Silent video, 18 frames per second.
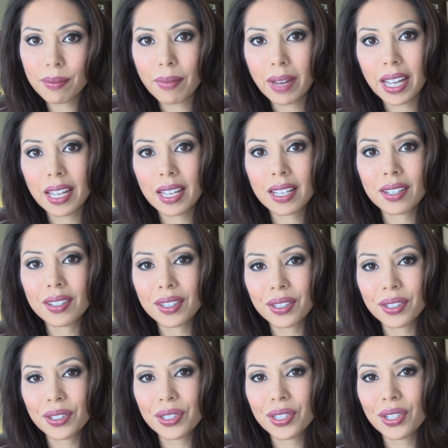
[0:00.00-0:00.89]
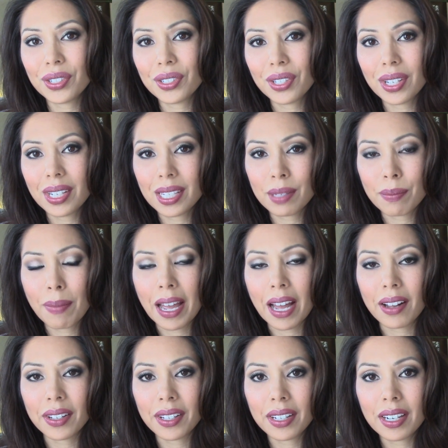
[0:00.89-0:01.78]
my conclusion to this
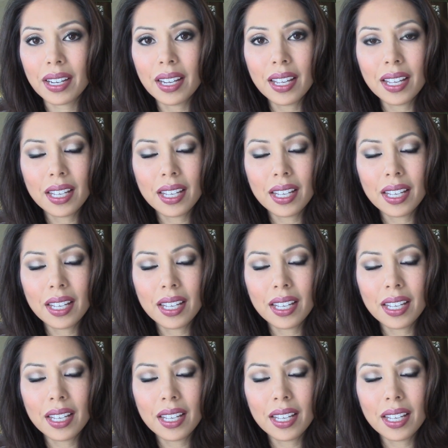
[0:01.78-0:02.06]
palette.